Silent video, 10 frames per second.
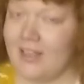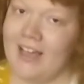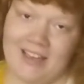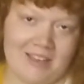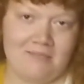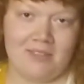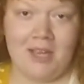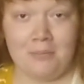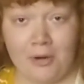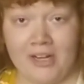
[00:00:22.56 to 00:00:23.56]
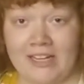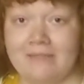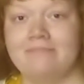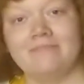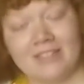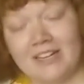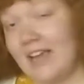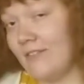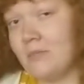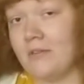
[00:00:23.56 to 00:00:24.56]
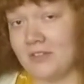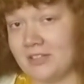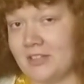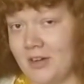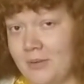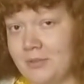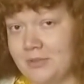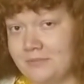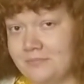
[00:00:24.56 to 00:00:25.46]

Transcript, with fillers: Hi, I'm Brittany, and I have a muffin top.